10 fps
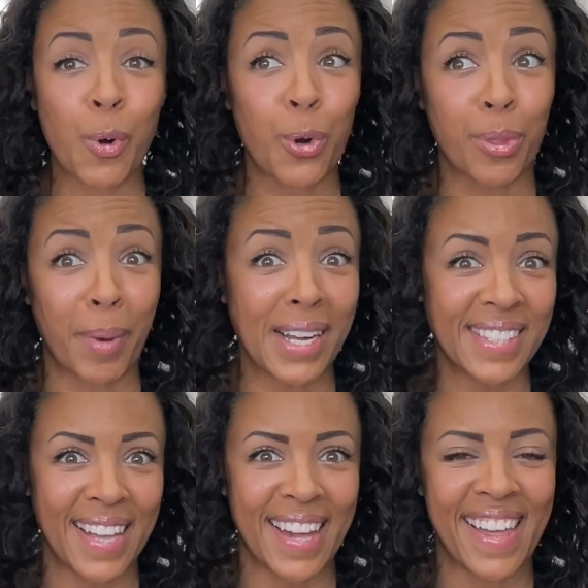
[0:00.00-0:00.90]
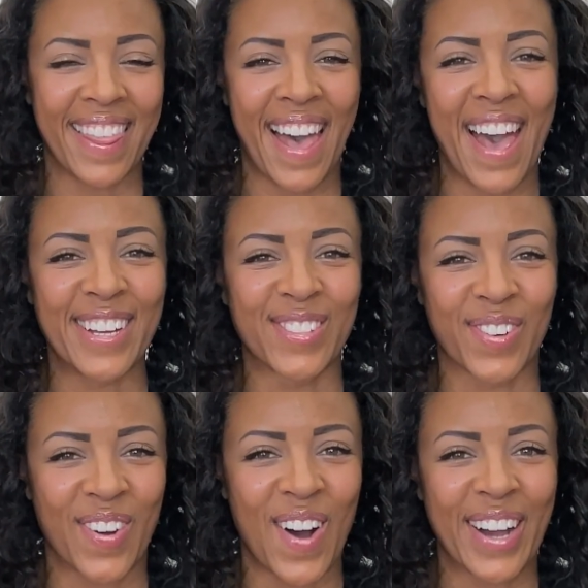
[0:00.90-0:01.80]
or the mindset that is
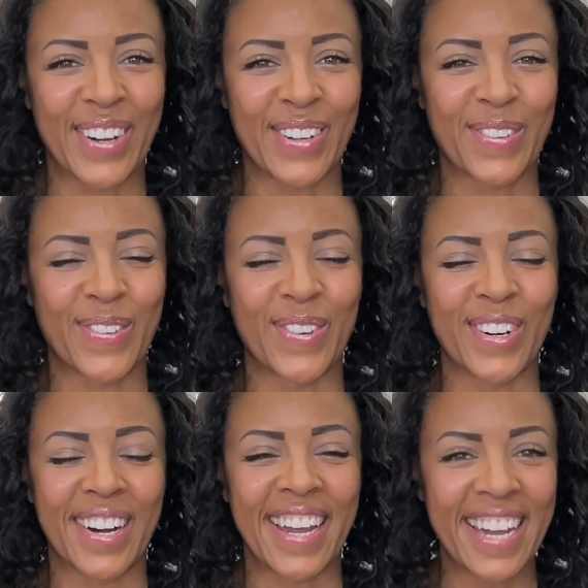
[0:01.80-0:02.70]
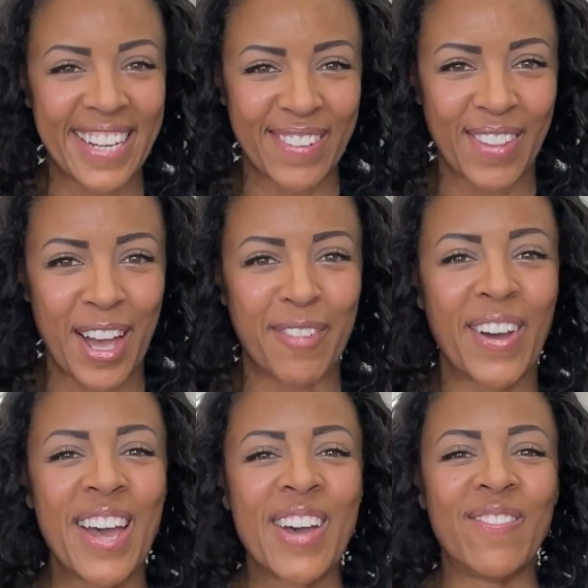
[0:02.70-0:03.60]
required for any of them,
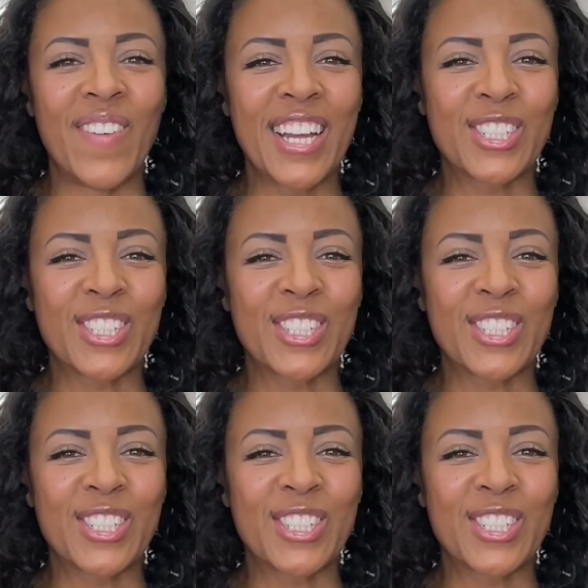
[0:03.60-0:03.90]
make